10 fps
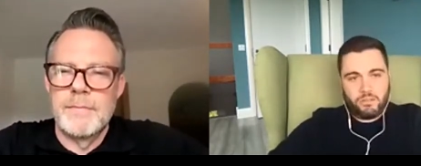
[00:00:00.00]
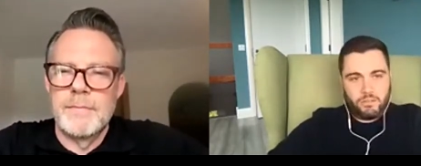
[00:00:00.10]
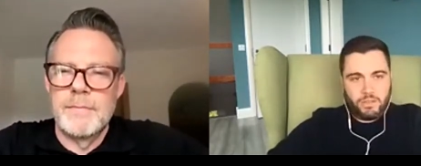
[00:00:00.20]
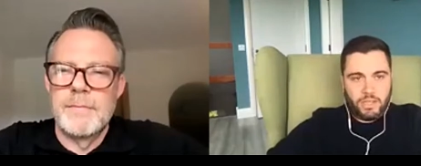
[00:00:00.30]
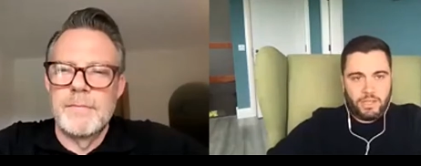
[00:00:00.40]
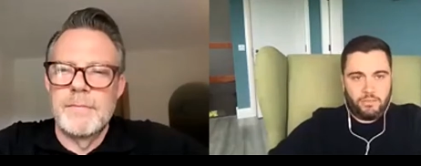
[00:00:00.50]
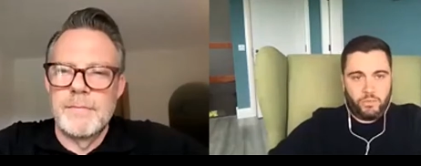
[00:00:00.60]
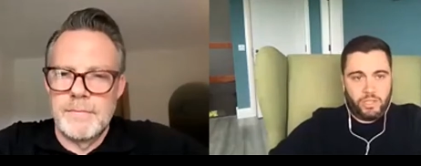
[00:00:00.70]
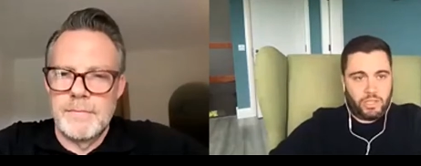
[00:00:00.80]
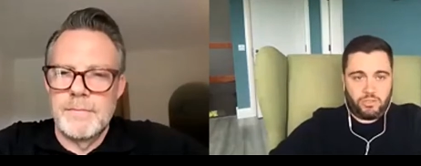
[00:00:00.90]
Speaker 1: And
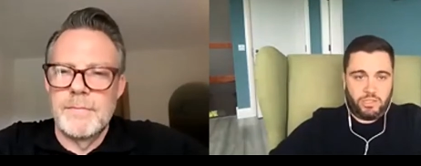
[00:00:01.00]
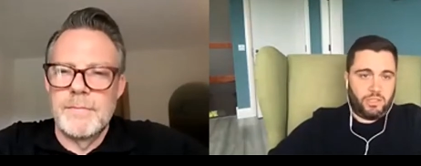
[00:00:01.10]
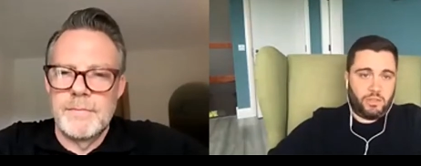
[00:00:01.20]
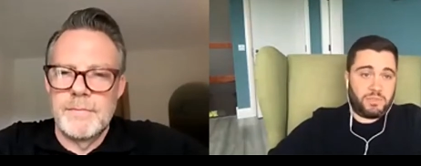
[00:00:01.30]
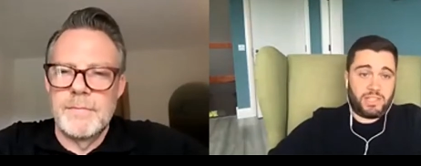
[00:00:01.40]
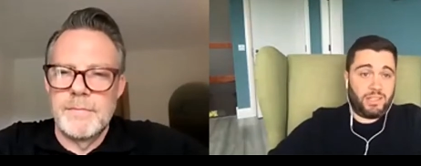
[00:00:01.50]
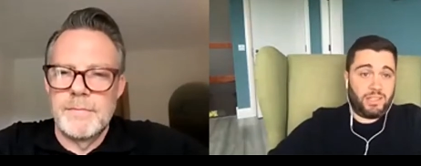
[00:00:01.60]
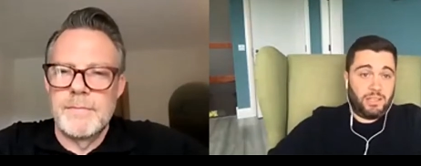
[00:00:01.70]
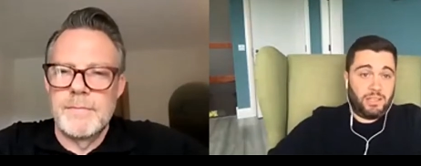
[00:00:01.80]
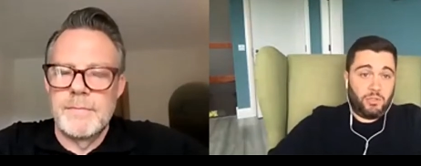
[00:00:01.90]
we actually ended up selling
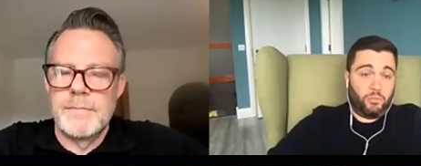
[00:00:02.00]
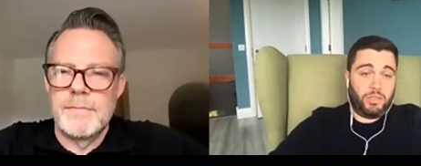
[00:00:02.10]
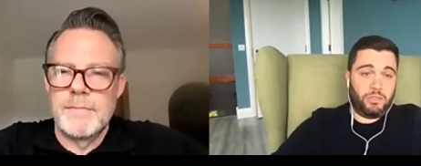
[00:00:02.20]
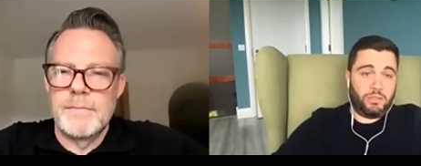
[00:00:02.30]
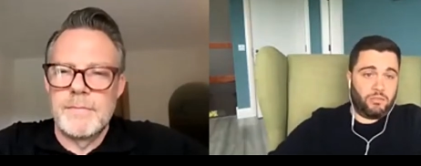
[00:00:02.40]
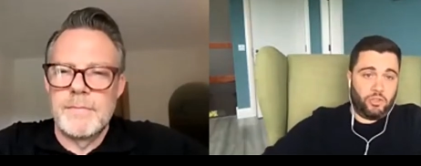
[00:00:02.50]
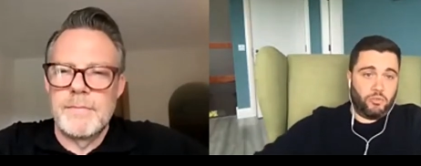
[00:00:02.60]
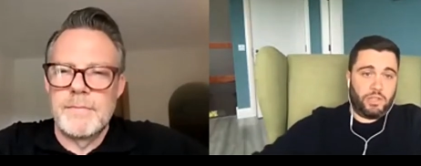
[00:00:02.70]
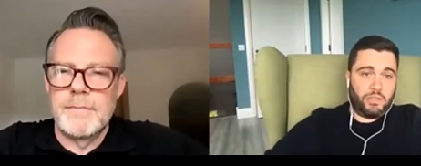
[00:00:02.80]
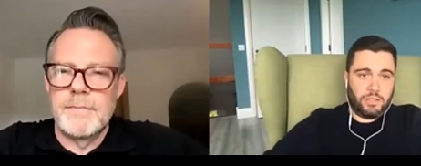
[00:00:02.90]
in between
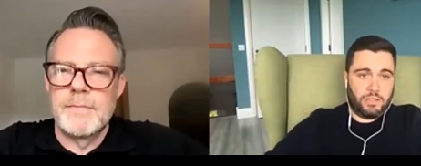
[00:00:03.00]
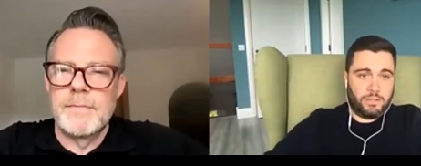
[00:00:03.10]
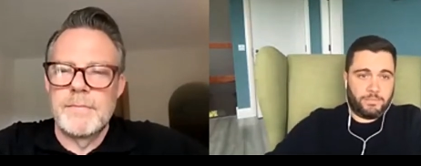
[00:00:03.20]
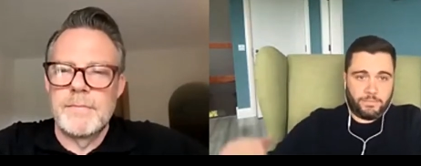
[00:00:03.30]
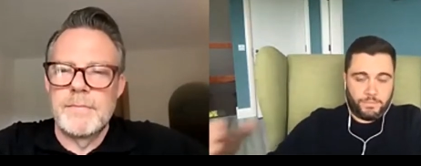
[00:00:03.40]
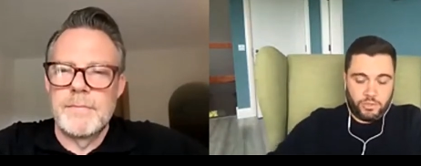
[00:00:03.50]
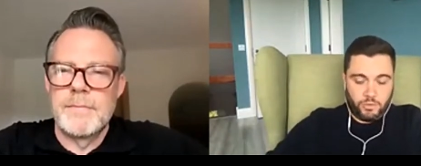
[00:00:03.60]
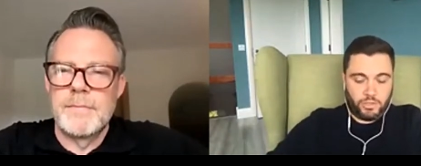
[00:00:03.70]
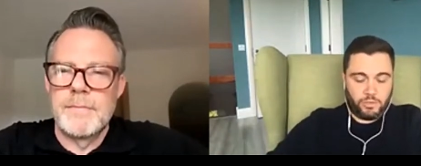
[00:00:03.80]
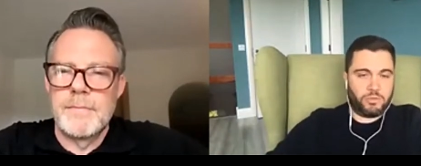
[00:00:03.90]
during the
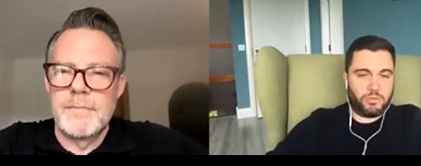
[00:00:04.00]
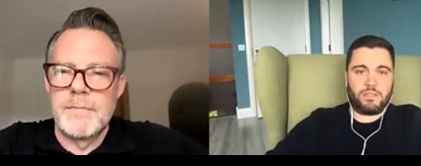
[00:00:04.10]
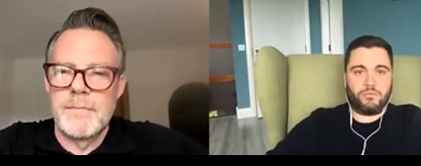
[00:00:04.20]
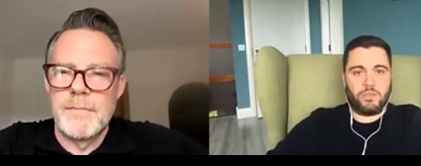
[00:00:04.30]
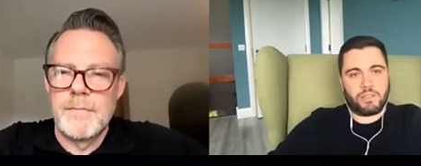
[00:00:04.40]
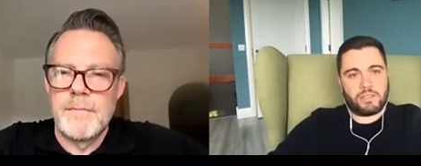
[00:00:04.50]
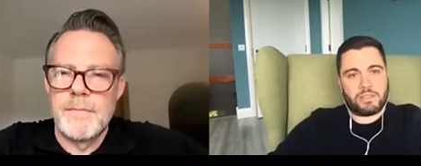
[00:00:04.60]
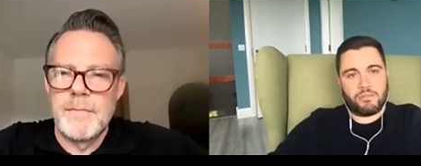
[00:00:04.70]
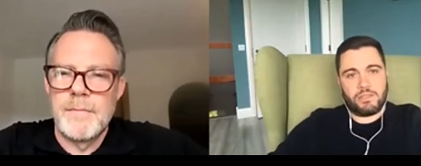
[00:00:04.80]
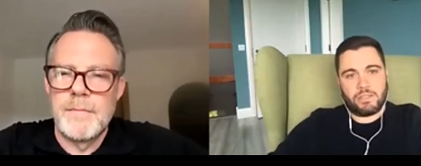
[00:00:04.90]
during the process of raising the
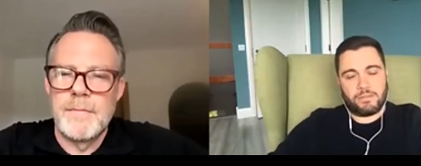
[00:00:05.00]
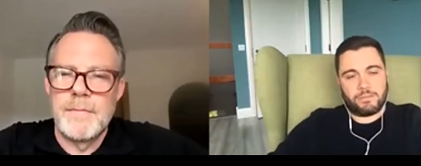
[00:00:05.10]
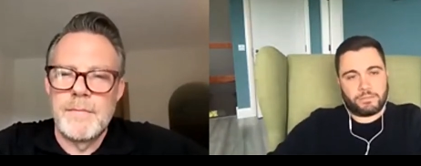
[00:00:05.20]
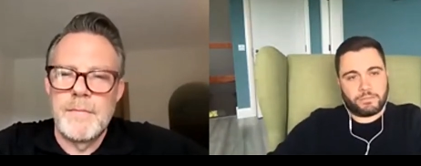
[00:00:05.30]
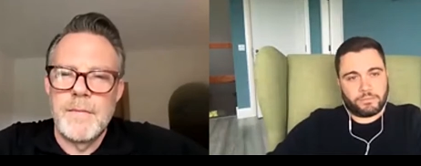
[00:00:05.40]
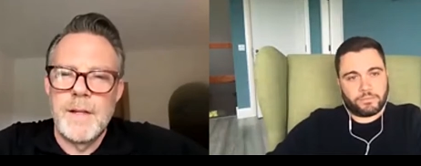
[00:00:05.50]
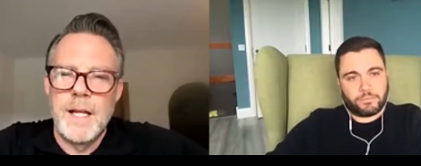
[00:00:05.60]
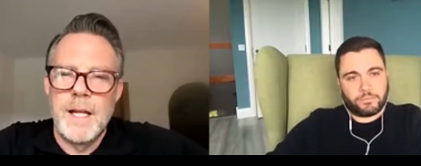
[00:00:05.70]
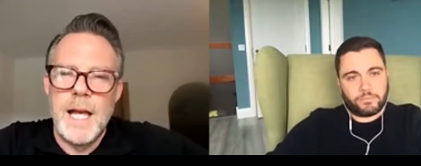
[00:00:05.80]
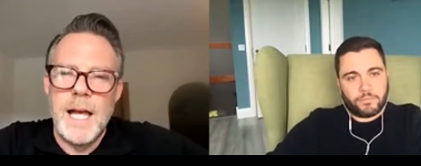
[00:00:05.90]
Series A.
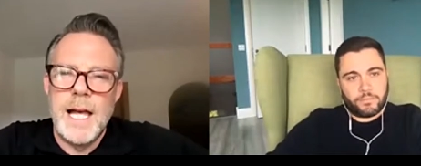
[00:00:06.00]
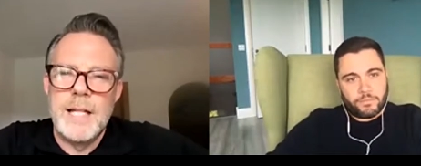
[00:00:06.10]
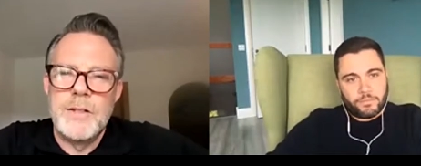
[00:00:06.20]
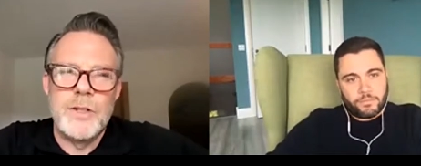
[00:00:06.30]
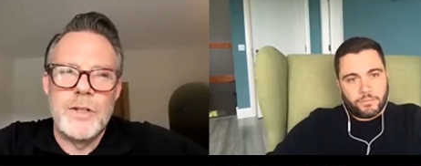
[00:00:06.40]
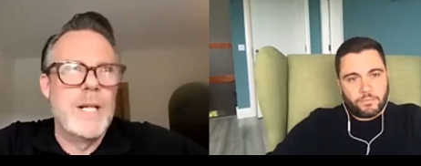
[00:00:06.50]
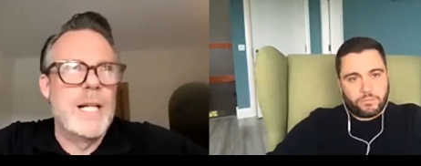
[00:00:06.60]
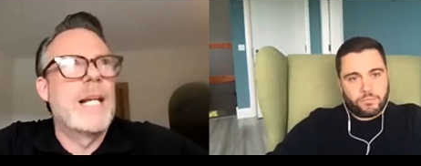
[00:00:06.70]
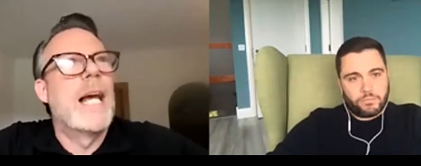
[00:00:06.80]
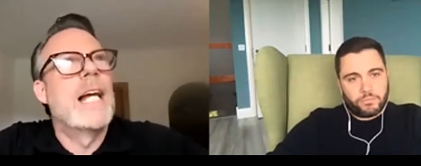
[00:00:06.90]
Speaker 2: And so,
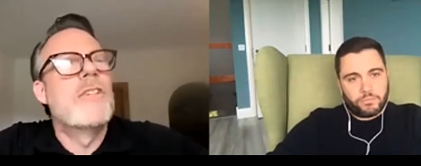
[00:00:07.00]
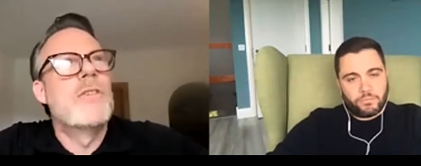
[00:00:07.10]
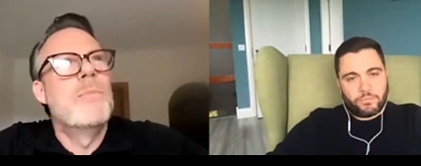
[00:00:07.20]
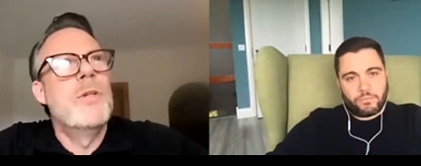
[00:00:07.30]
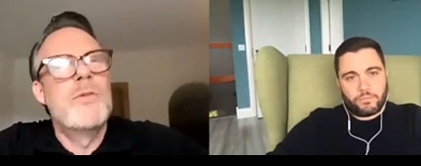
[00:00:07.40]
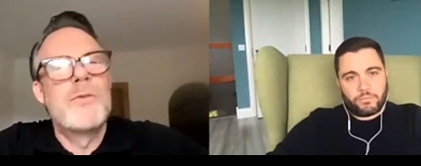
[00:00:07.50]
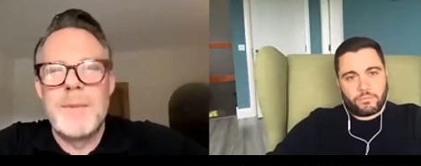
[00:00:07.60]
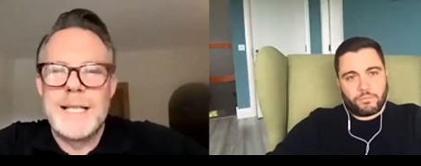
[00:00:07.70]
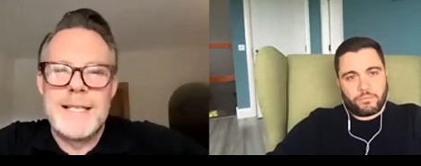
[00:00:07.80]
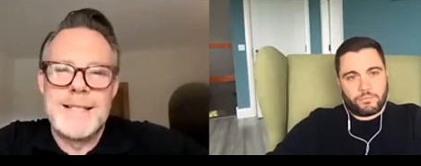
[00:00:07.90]
like, had you moved from
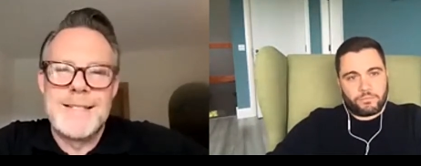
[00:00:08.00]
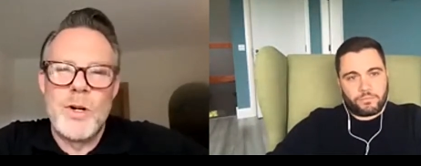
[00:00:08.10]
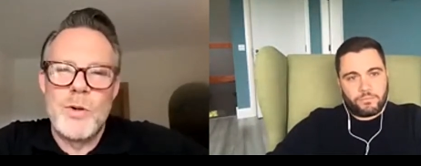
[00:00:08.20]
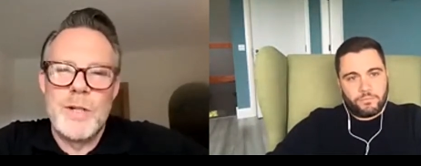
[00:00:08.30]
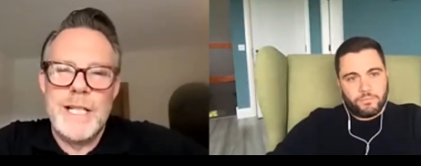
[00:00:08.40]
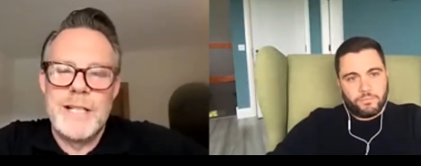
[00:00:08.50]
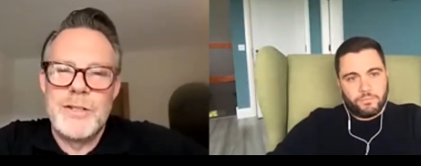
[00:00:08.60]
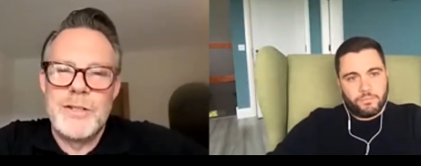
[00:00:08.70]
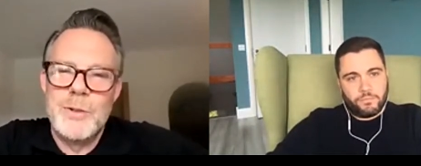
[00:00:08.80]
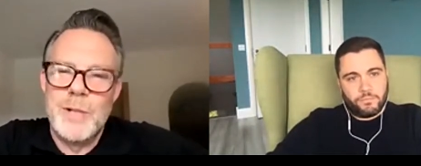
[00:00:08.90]
like the story
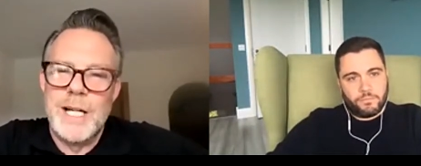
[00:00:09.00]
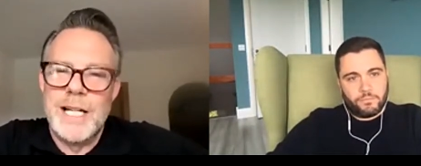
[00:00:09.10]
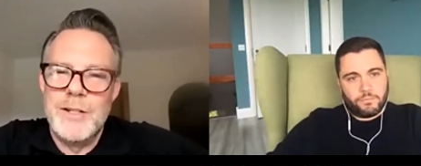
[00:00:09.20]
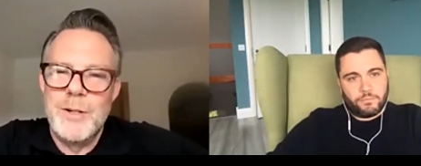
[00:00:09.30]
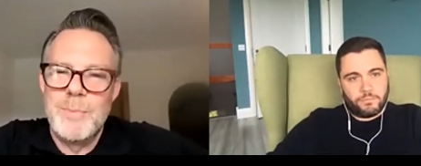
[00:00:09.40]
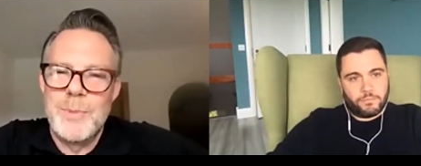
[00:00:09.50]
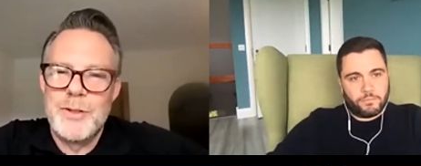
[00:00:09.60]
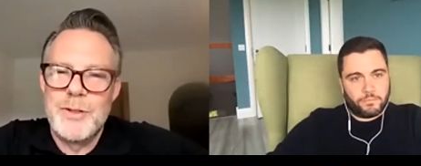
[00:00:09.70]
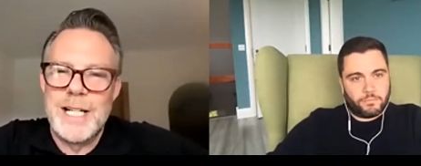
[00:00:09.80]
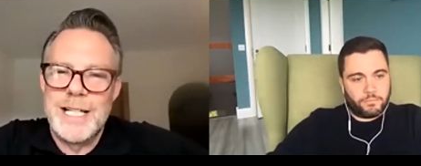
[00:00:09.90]
into uh,
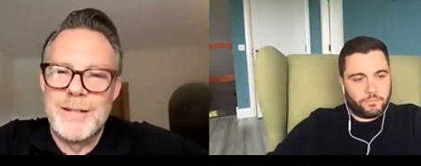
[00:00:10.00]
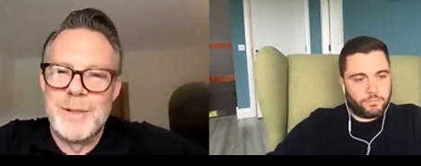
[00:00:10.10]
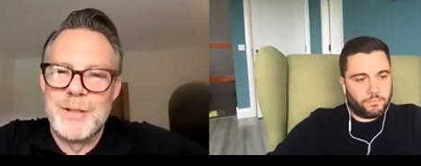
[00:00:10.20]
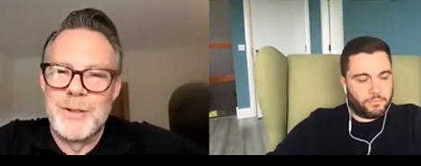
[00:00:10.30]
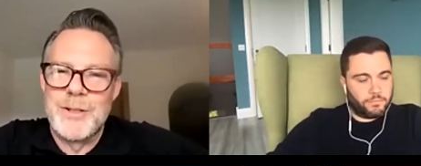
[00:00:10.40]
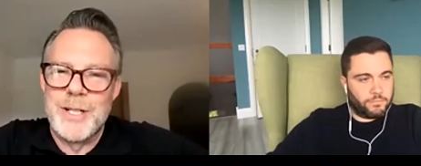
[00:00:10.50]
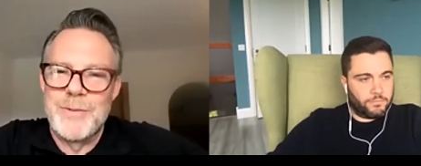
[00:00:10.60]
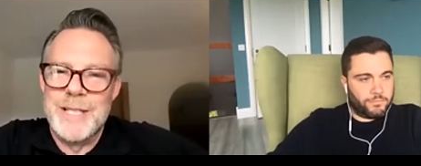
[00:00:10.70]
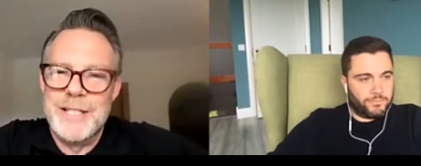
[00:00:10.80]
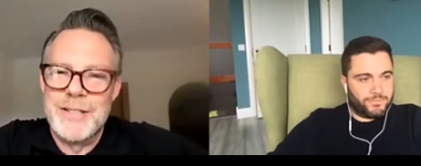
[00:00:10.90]
numbers, like when you're trying to
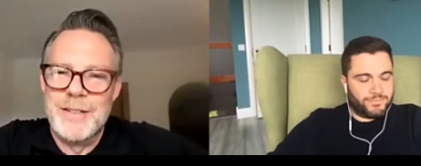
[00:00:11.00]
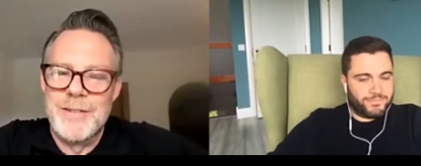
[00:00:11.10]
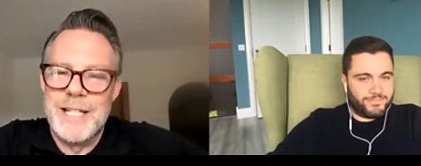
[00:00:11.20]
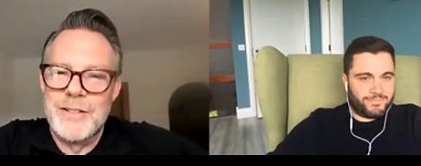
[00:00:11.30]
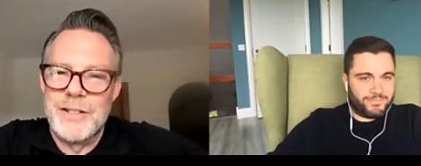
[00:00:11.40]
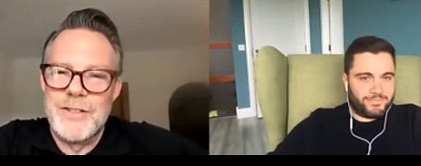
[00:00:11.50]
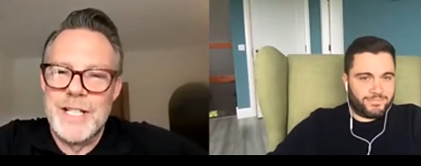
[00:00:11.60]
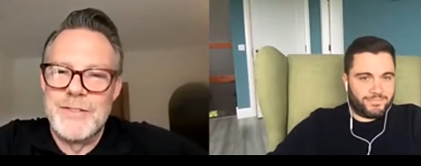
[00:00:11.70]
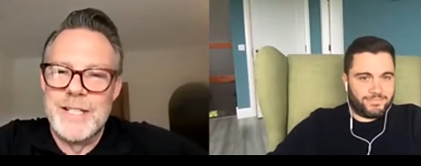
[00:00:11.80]
raise raise your Series